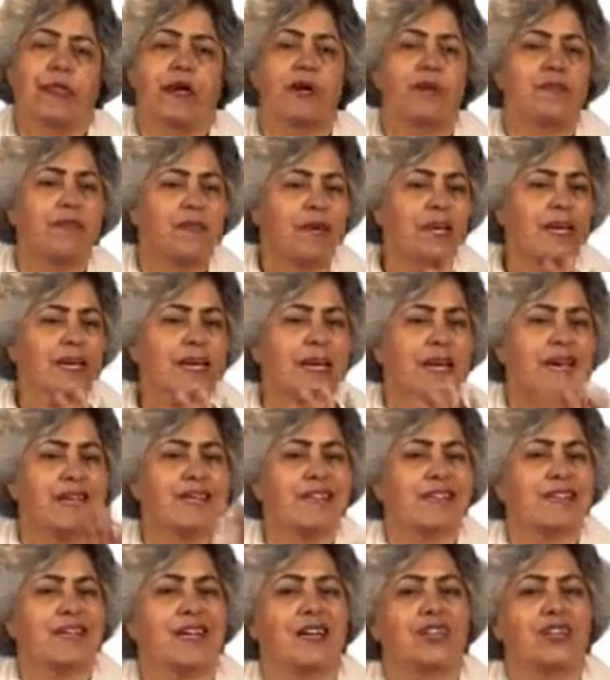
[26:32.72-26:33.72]
not being
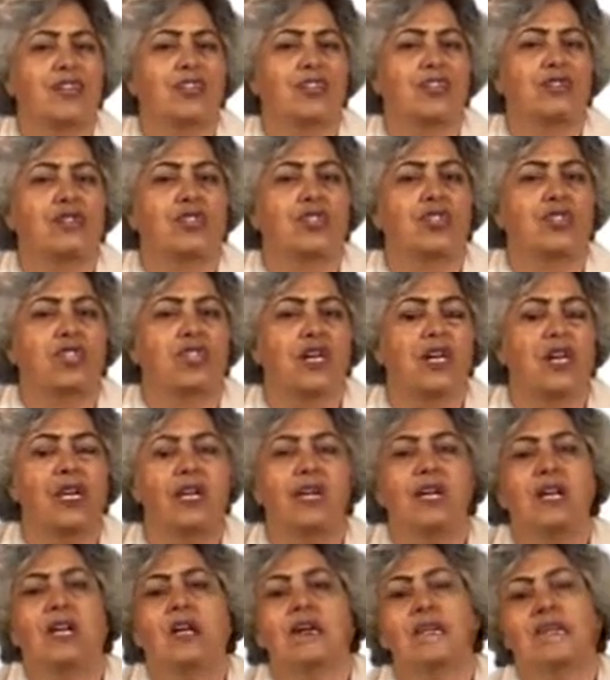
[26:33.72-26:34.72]
antisocial,
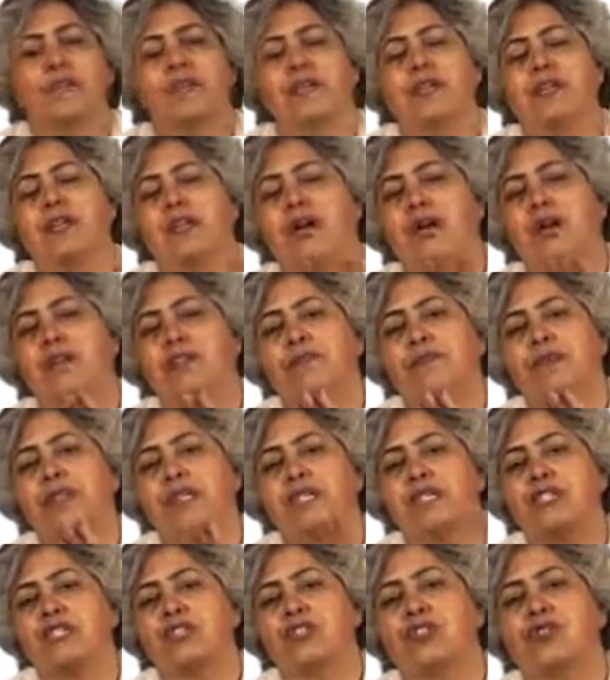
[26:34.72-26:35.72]
but not
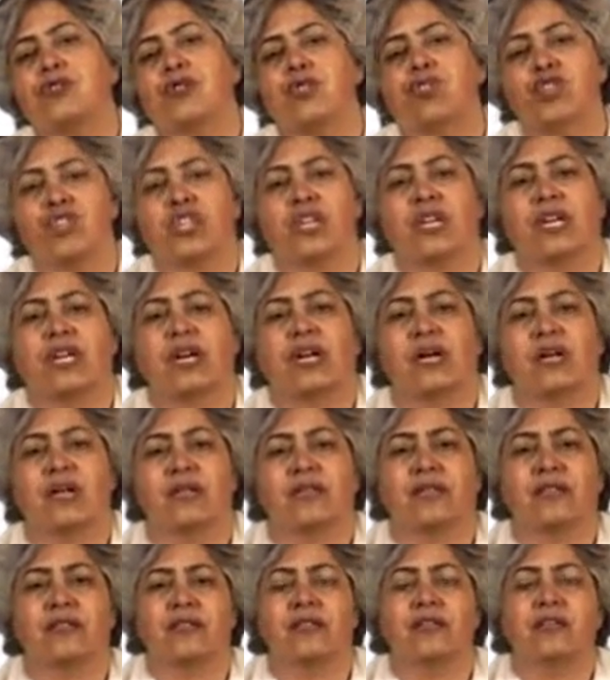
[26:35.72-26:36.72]
being social
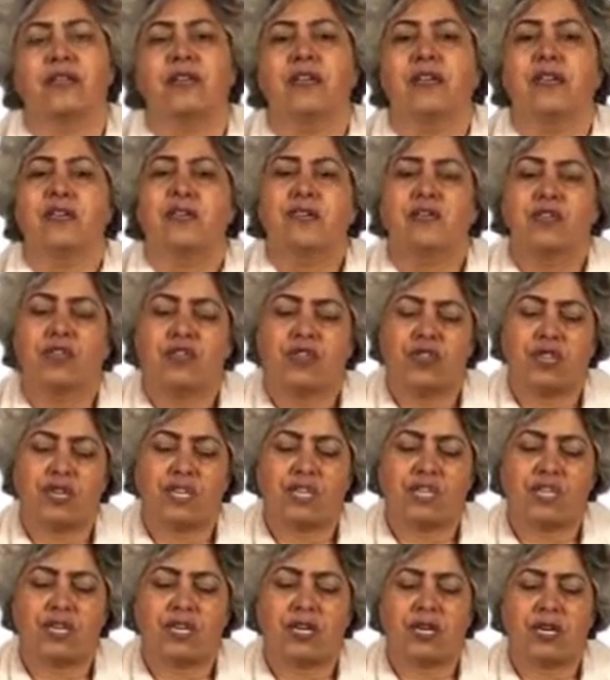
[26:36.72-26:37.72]
either. So
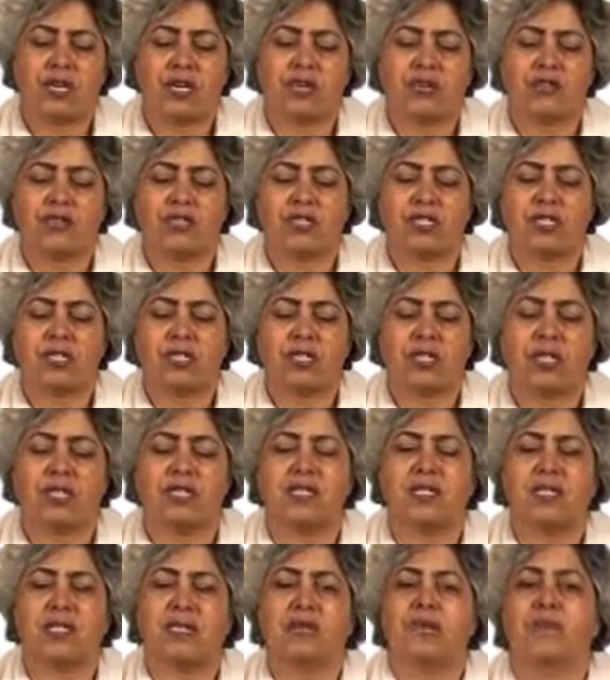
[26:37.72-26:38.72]
this
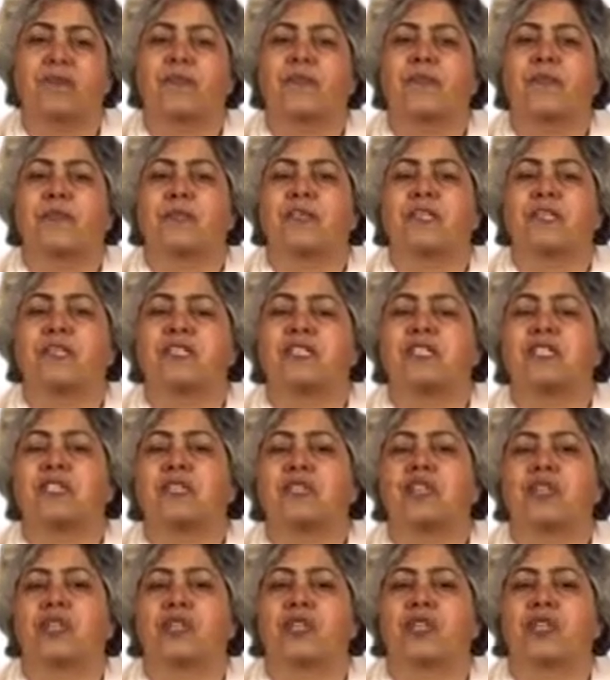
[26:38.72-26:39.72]
closeness that
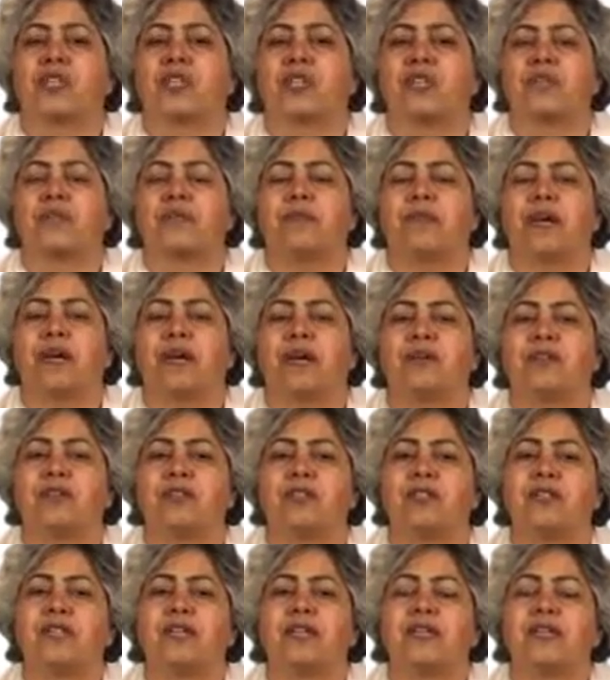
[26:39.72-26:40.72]
he's talking
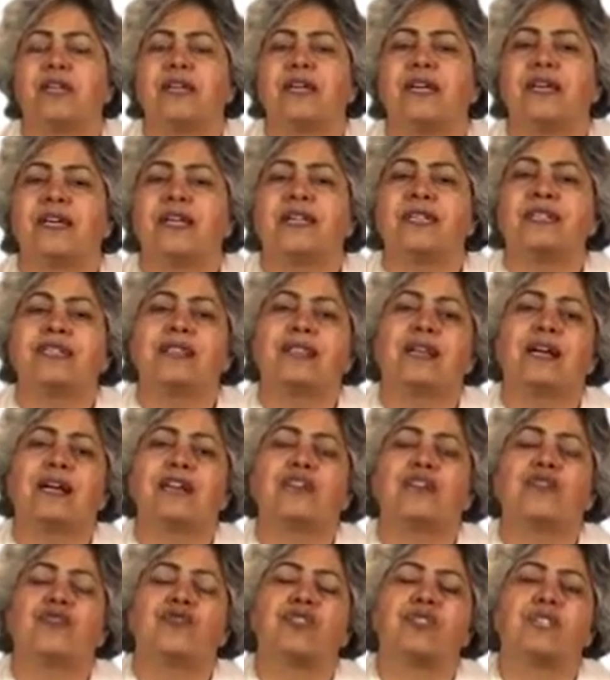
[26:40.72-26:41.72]
about is
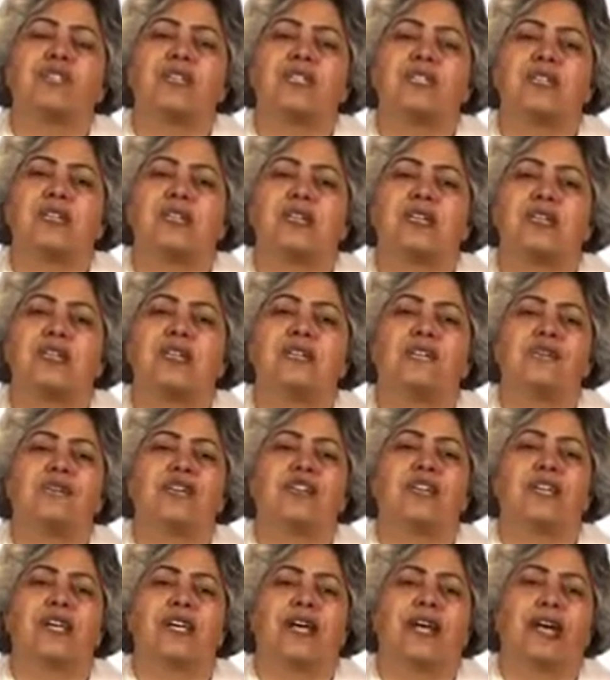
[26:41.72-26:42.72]
that
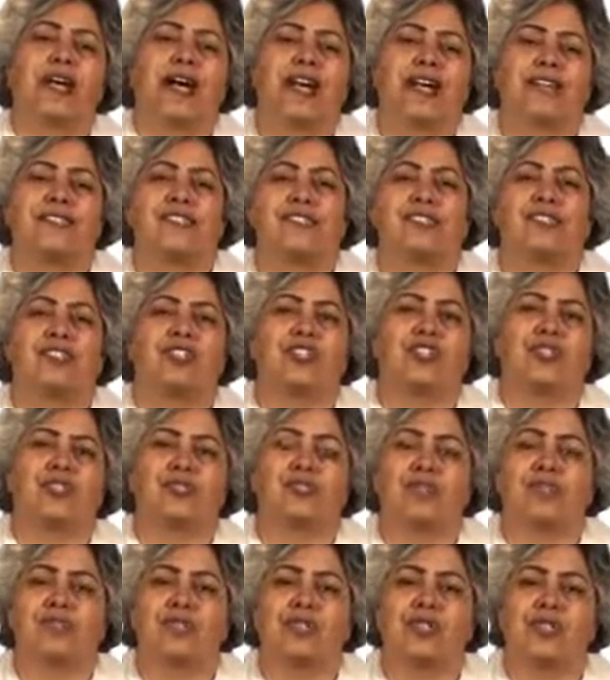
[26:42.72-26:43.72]
reserved
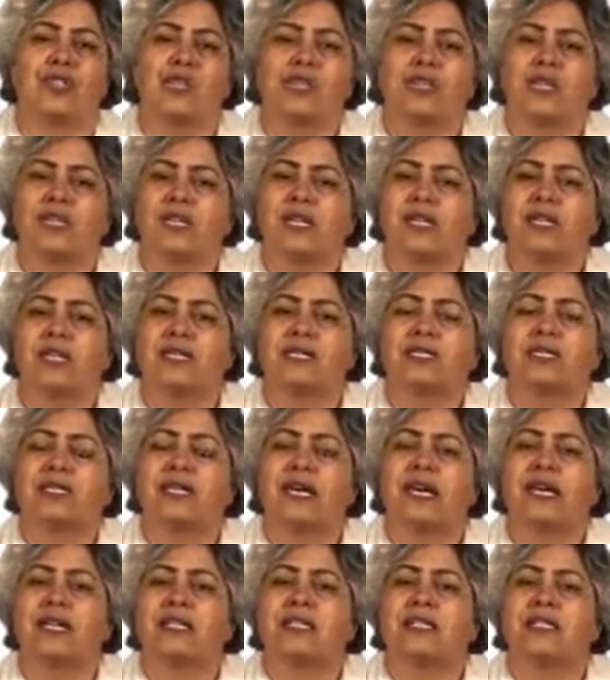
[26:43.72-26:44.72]
attitude
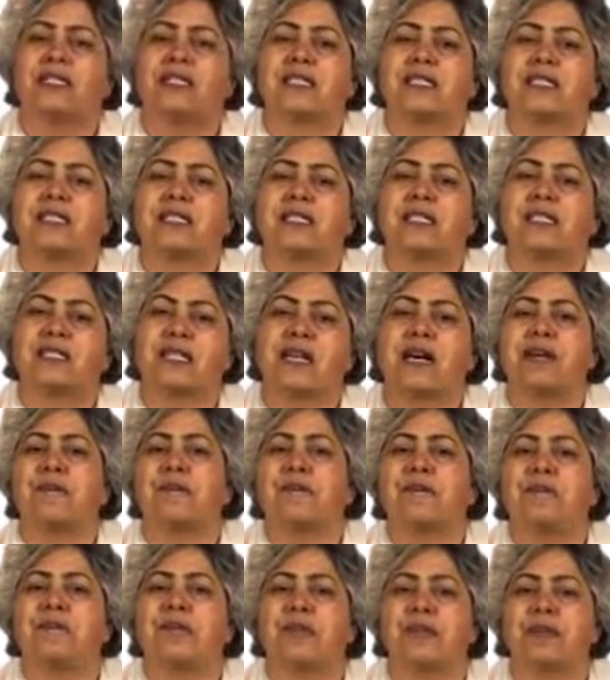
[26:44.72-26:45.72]
that
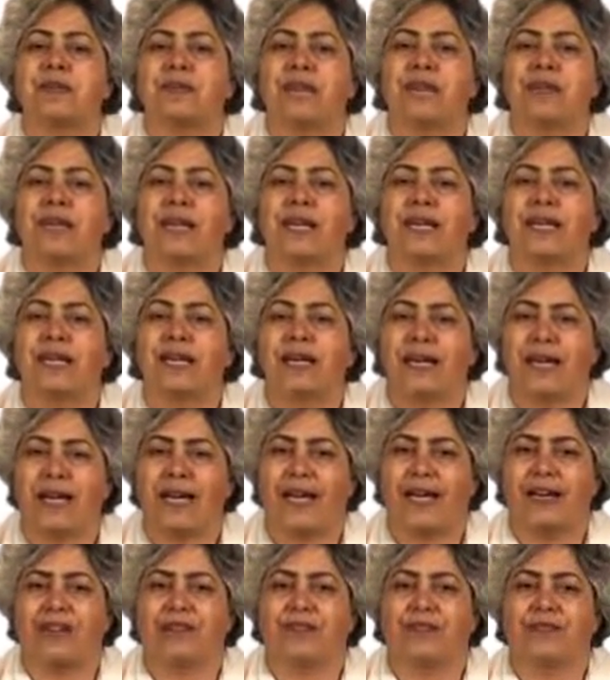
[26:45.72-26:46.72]
some people
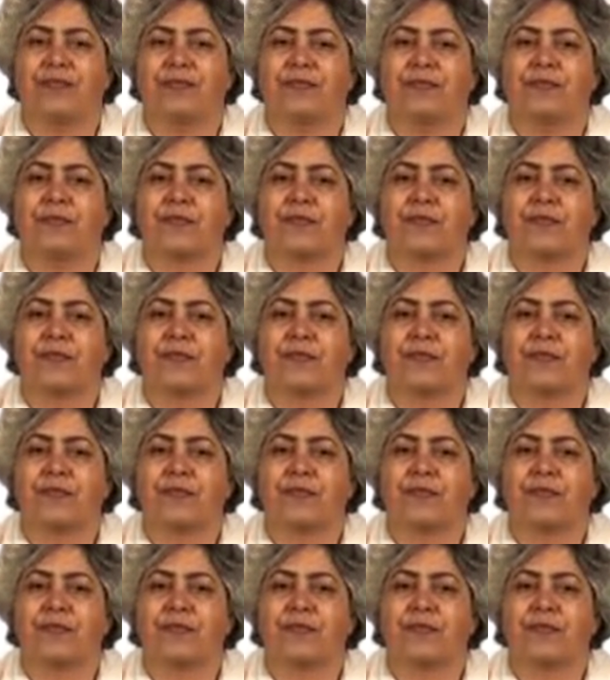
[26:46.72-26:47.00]
have.